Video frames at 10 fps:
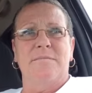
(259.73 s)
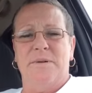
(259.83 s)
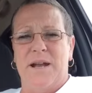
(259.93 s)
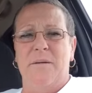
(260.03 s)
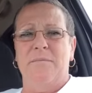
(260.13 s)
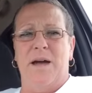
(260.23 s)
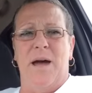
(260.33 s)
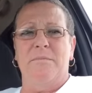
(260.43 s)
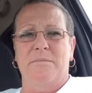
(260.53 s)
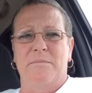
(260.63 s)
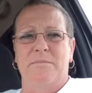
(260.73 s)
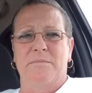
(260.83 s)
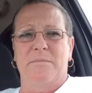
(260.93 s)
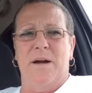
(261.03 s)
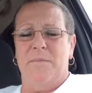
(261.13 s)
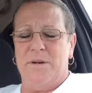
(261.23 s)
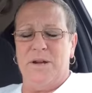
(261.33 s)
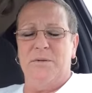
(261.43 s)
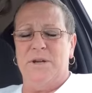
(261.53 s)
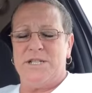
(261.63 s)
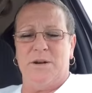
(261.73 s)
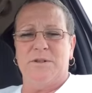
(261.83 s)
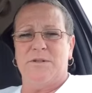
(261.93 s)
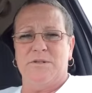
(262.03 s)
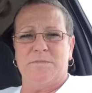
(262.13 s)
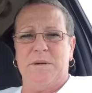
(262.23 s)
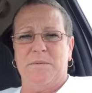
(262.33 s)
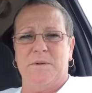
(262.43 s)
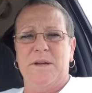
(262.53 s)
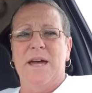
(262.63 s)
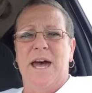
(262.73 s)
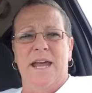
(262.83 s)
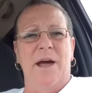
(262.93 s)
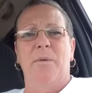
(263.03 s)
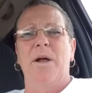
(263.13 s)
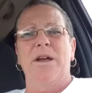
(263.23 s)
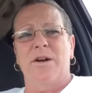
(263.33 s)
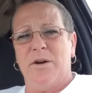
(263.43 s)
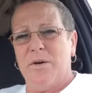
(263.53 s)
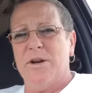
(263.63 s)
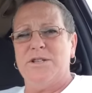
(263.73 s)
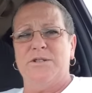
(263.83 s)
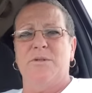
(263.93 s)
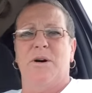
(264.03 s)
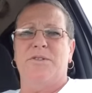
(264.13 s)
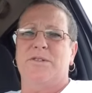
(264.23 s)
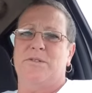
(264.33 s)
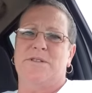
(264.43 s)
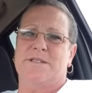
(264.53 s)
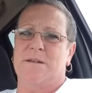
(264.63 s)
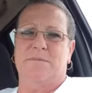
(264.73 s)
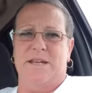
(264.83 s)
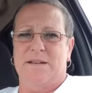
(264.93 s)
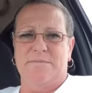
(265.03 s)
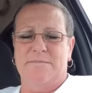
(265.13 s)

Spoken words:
But I'm going to reach out to those people, and I want to encourage you all to do the same thing.